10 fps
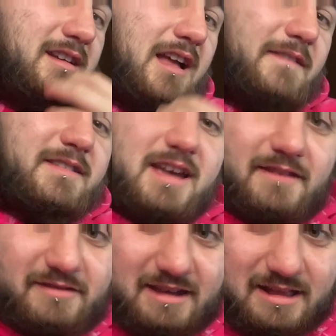I've kind
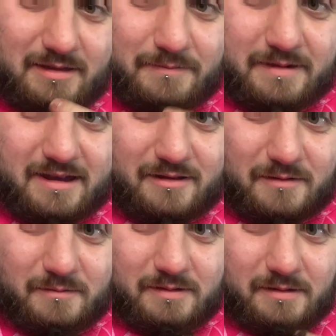of tied the beard
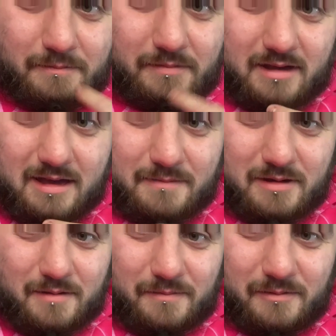up with a hair
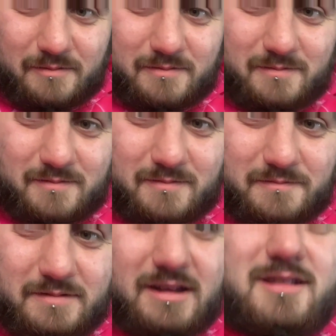bubble.
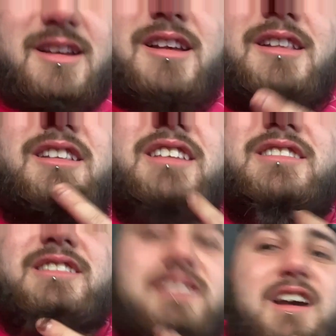This
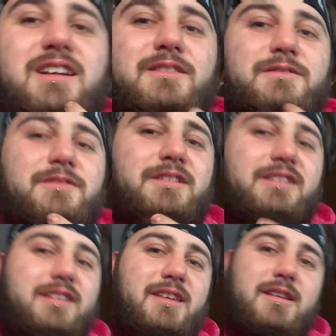is kind of
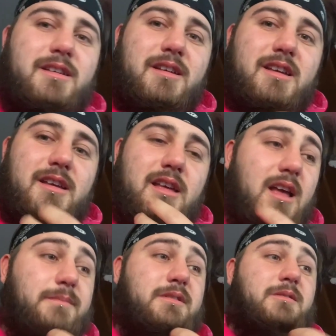funny.
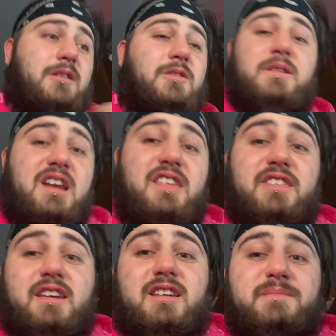I'm still not doing
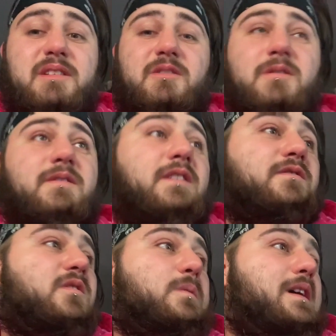anything. I've been doing nothing
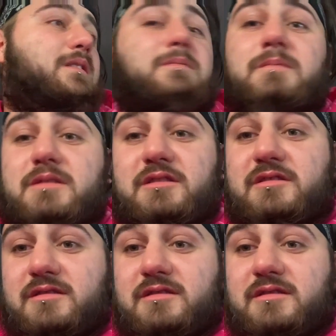for a while. Just